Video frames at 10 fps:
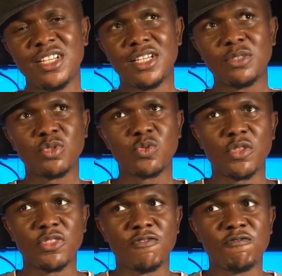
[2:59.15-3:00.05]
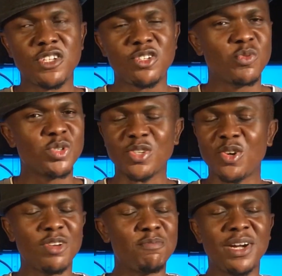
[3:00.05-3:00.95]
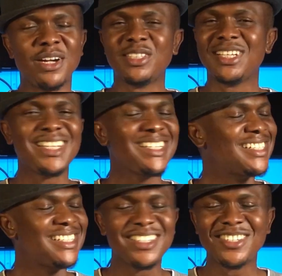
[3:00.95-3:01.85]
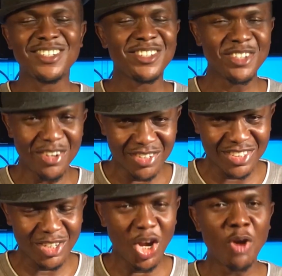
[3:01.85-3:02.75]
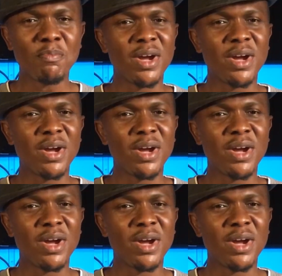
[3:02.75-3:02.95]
That was what the video was all about. He did not come